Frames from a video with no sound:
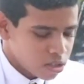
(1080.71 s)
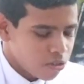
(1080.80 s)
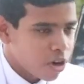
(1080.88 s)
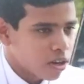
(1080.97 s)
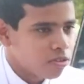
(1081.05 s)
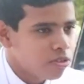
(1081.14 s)

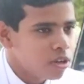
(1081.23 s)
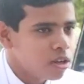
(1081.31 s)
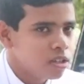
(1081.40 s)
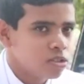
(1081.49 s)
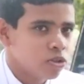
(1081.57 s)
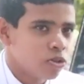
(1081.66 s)

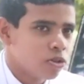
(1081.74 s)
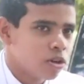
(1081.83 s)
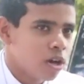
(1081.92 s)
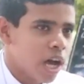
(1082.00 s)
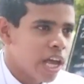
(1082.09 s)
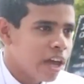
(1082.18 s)

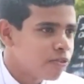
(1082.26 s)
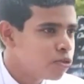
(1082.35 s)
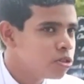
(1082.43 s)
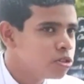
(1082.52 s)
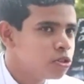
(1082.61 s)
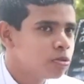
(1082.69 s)
So I
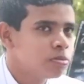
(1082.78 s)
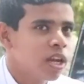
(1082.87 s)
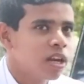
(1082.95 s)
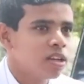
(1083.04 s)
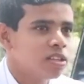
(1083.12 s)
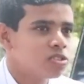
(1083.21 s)
have to assume
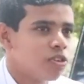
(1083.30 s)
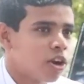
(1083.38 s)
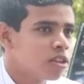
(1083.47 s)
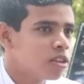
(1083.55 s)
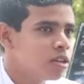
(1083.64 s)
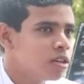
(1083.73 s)
that it's
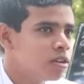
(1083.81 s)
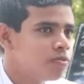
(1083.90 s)
one of